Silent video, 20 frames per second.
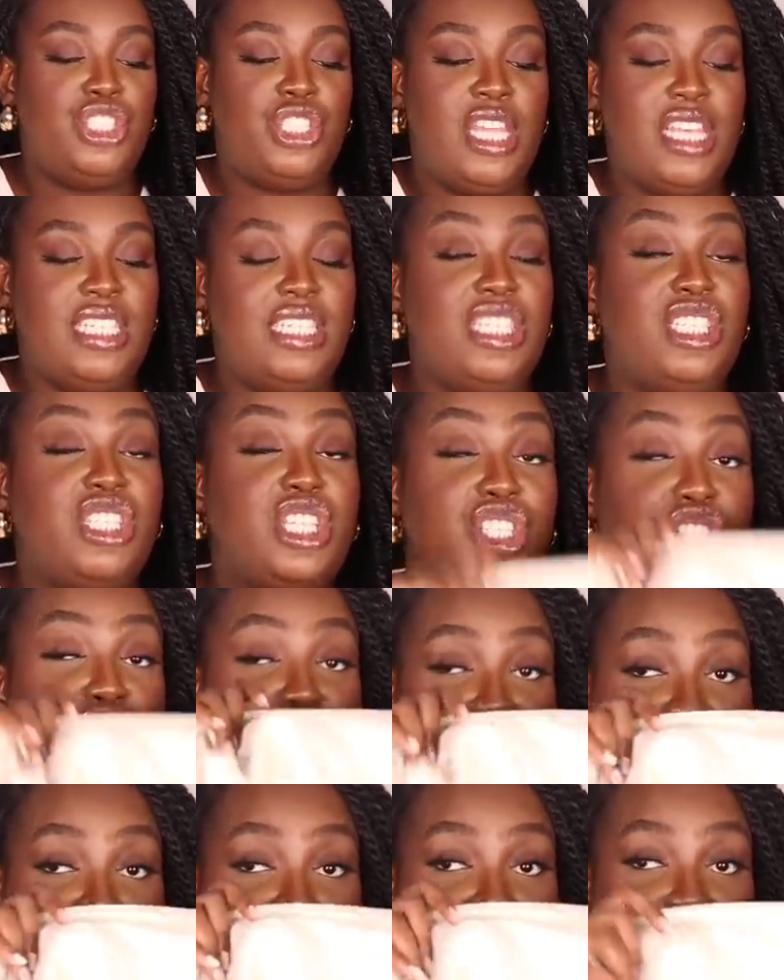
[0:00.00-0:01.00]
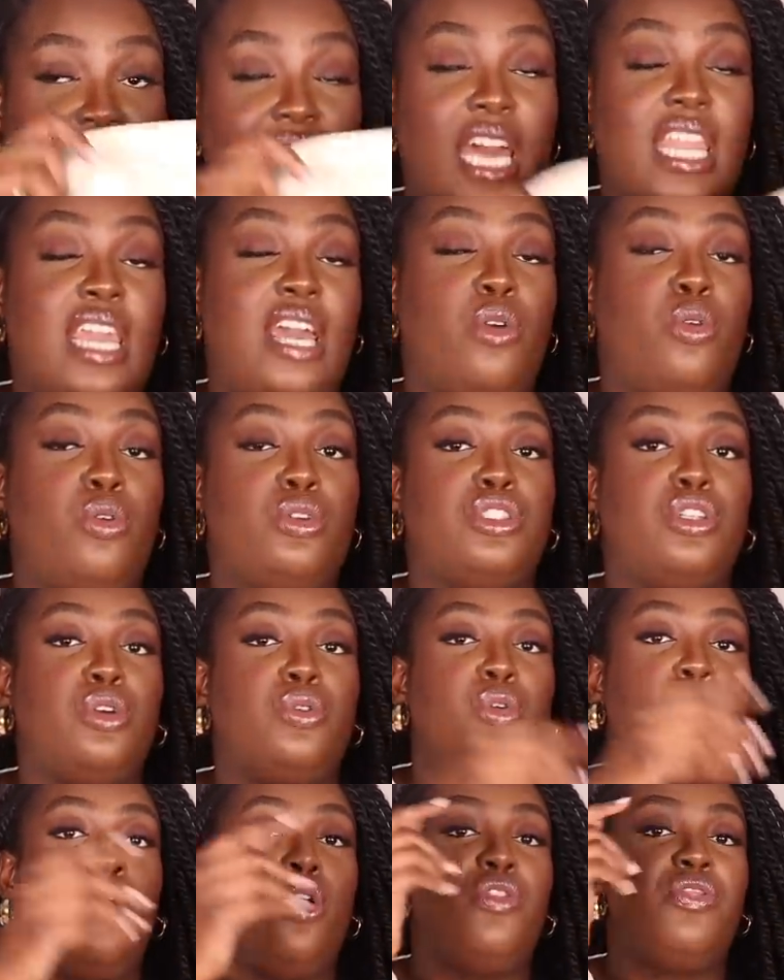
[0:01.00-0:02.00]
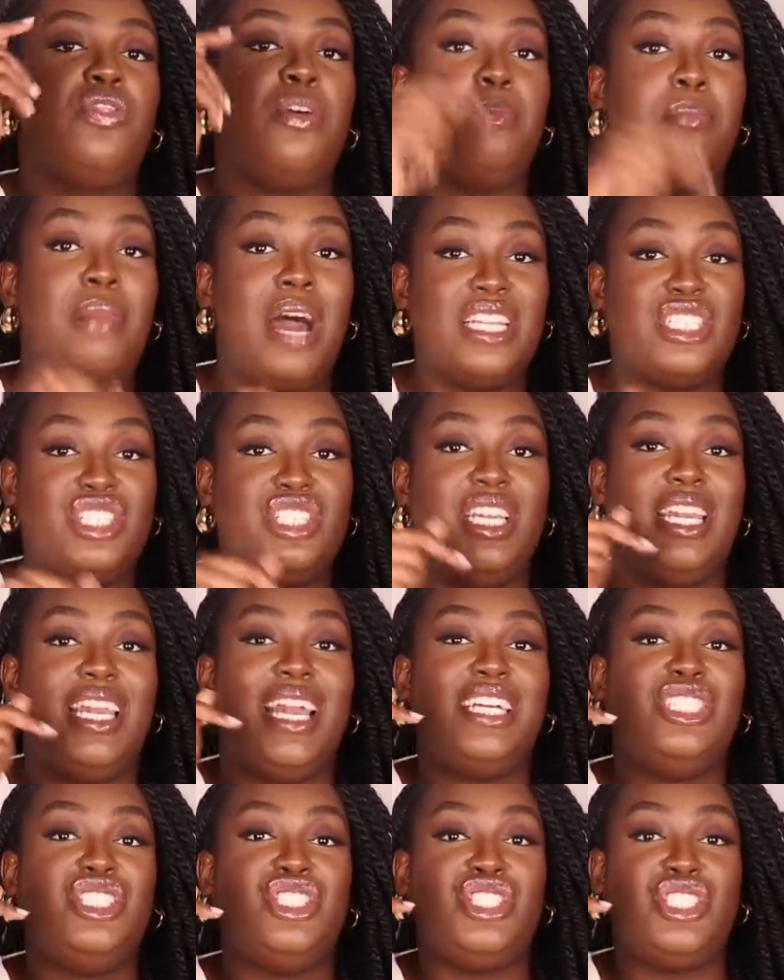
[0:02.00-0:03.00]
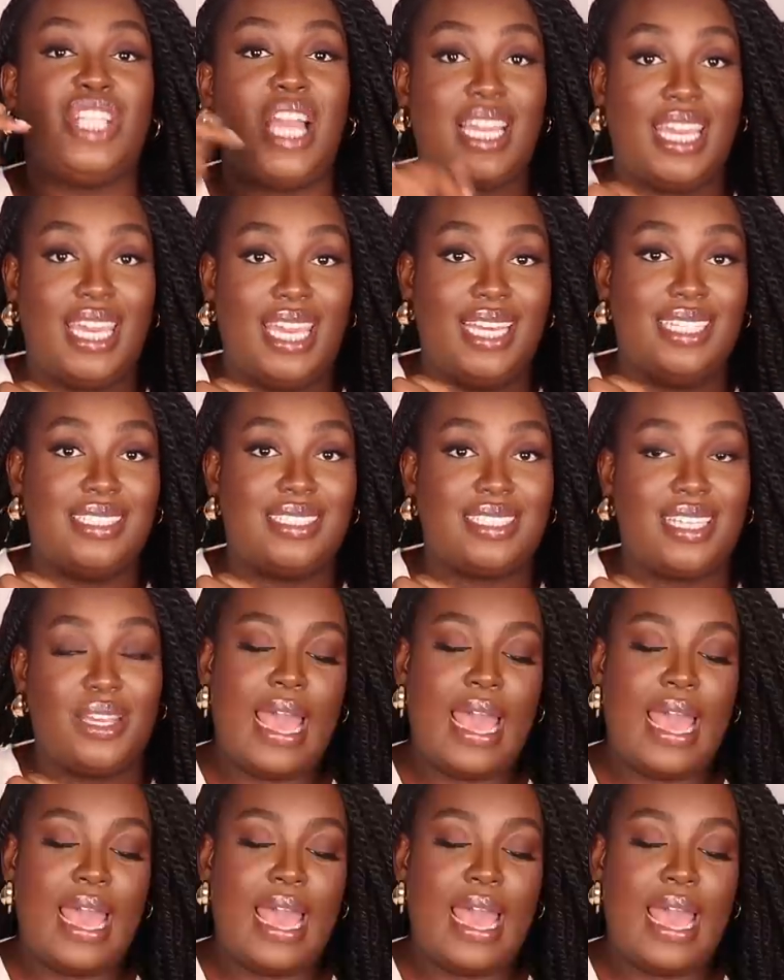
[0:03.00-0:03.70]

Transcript: This is the jean and I also got the matching jacket.